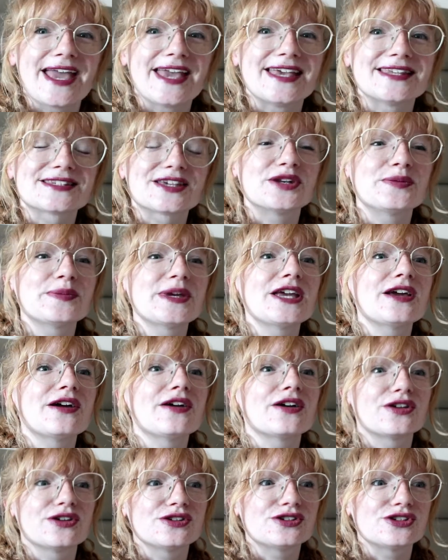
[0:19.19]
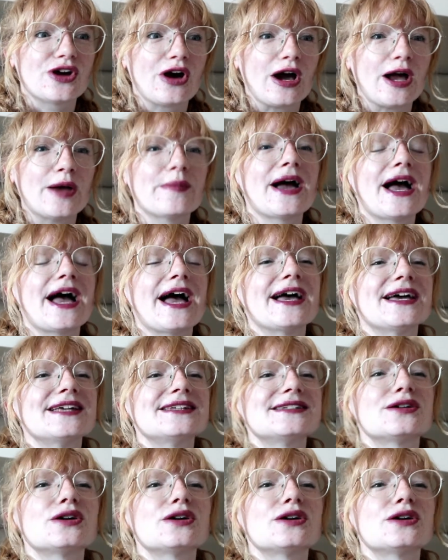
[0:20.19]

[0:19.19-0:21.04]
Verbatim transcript: It's going to be a good time and